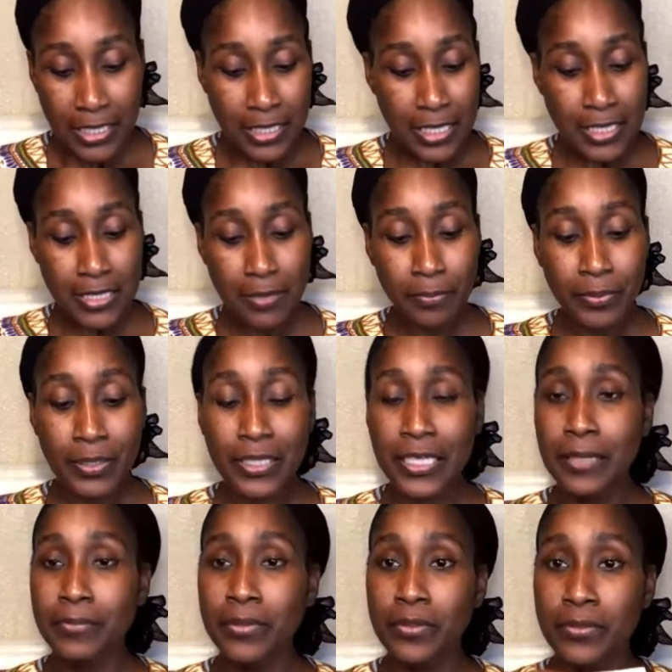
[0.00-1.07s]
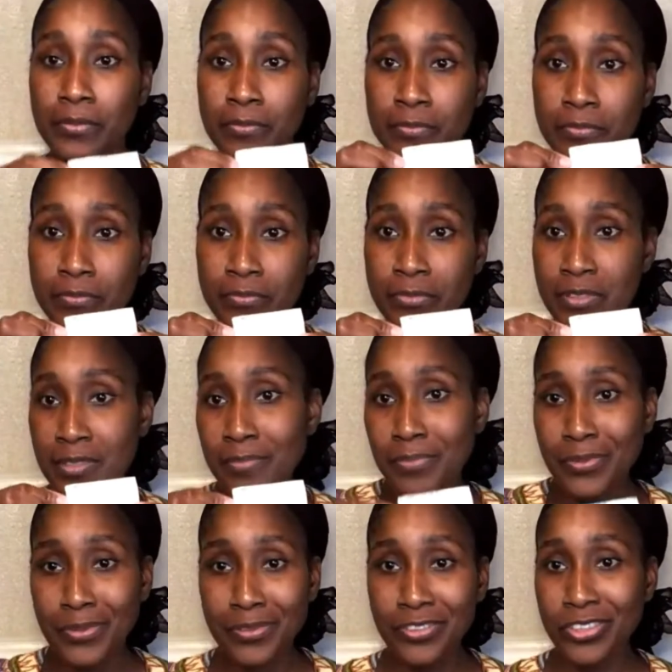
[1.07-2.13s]
it's a simple label,
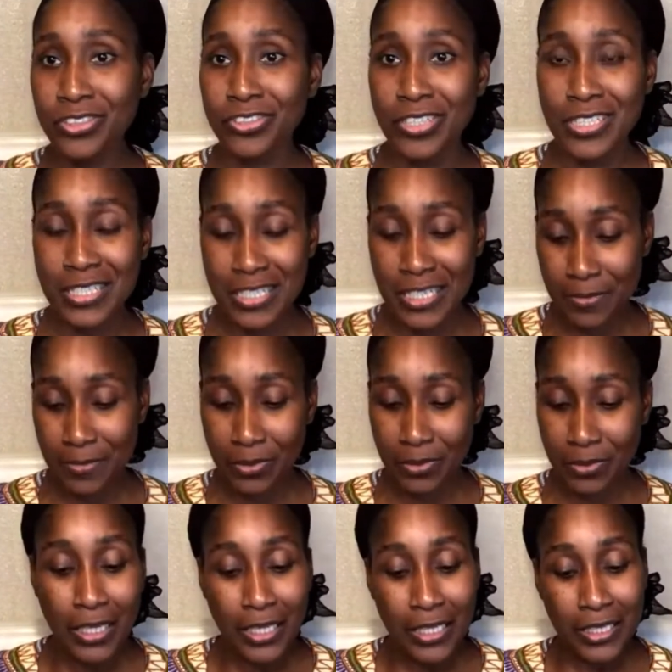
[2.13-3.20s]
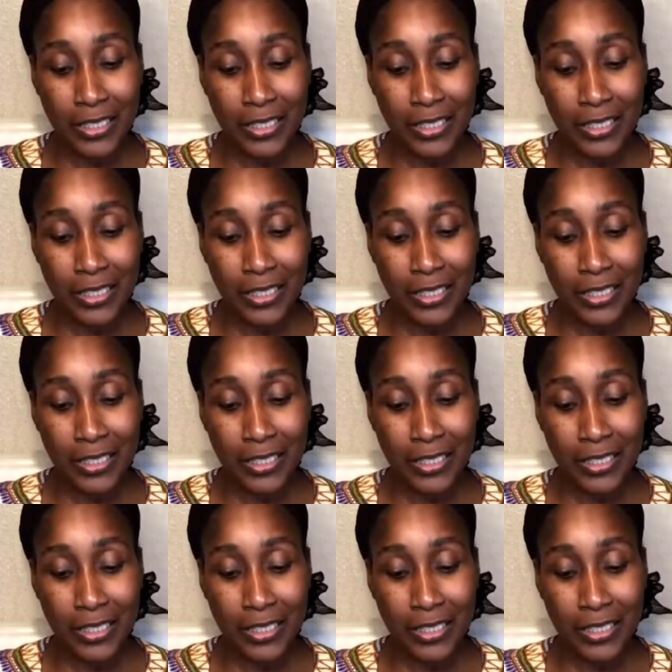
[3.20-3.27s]
simple address label.